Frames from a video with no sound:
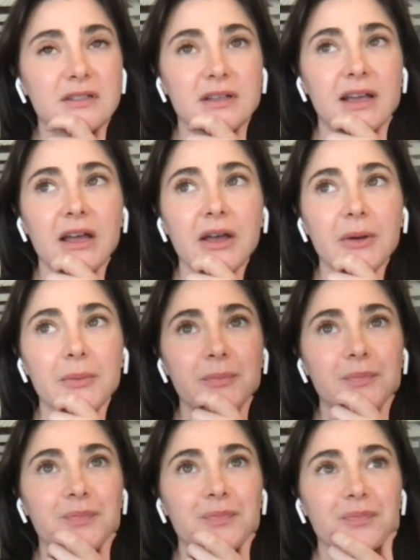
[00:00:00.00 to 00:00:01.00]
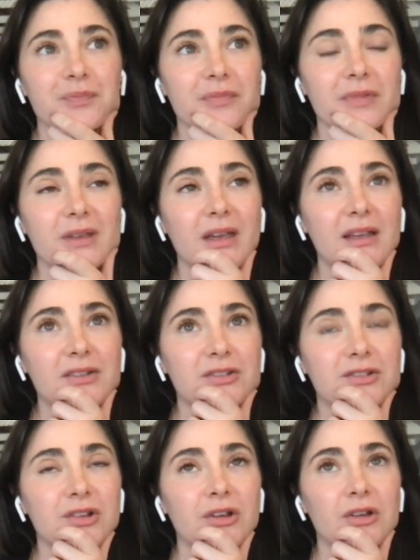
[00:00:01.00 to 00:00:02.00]
Um,
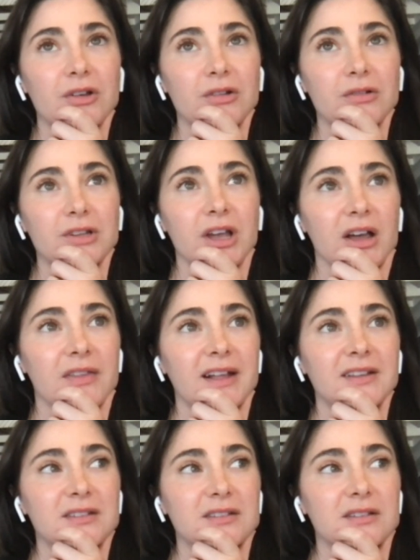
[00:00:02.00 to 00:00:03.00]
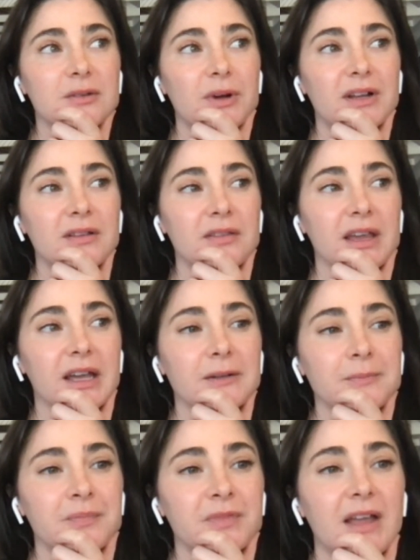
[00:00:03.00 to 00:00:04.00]
so yeah, that's the one
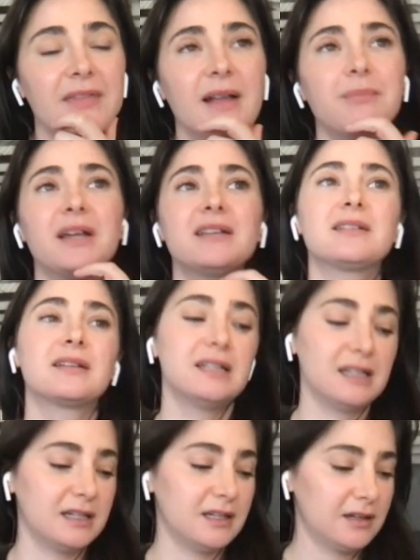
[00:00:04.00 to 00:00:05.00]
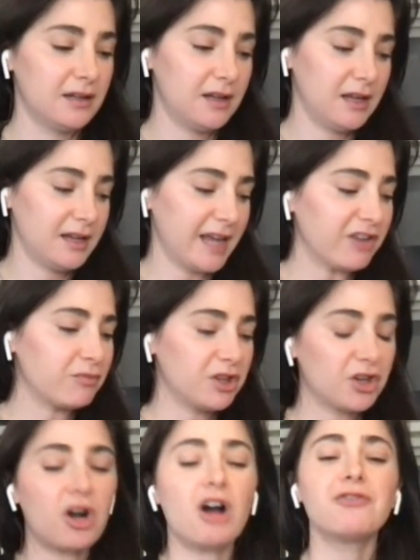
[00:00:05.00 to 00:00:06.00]
thing. And that basically gave me
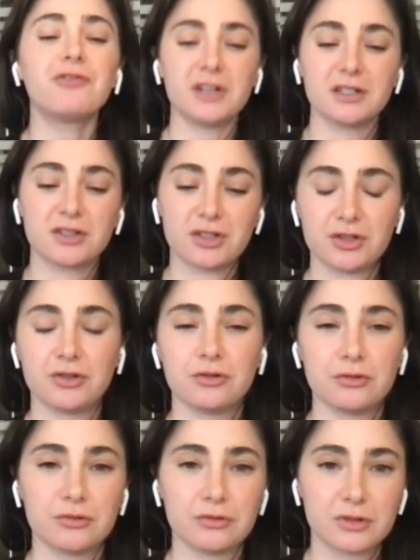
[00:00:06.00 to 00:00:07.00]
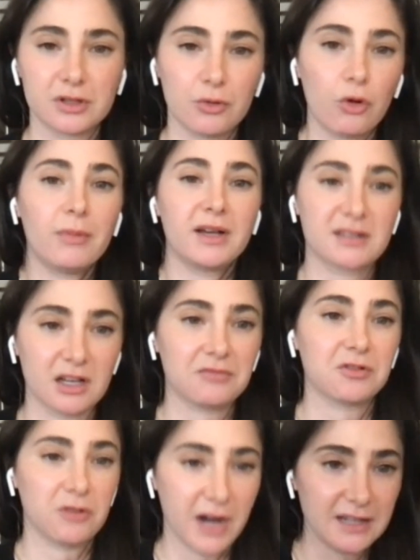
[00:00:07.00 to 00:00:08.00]
the confidence to to call myself
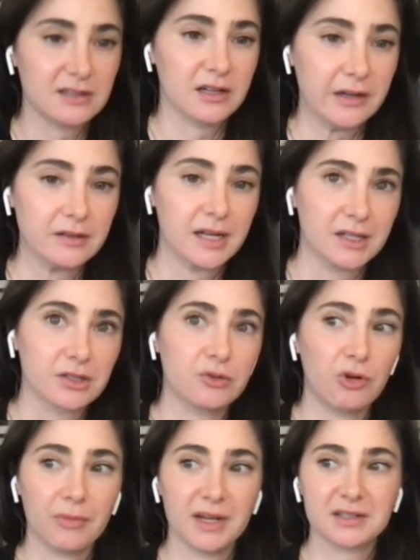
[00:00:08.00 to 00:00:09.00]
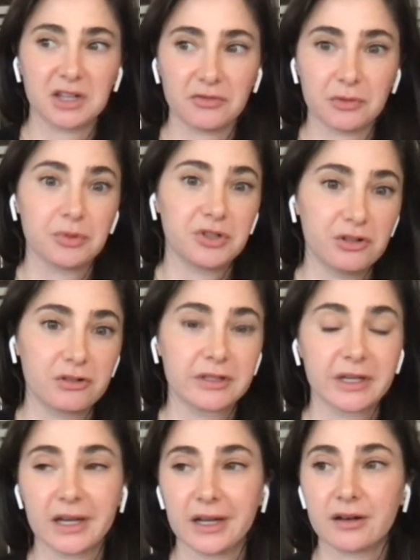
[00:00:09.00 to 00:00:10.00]
a writer and to call myself a
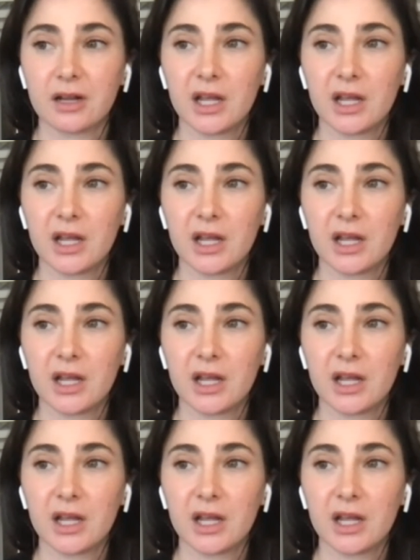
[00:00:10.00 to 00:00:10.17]
producer.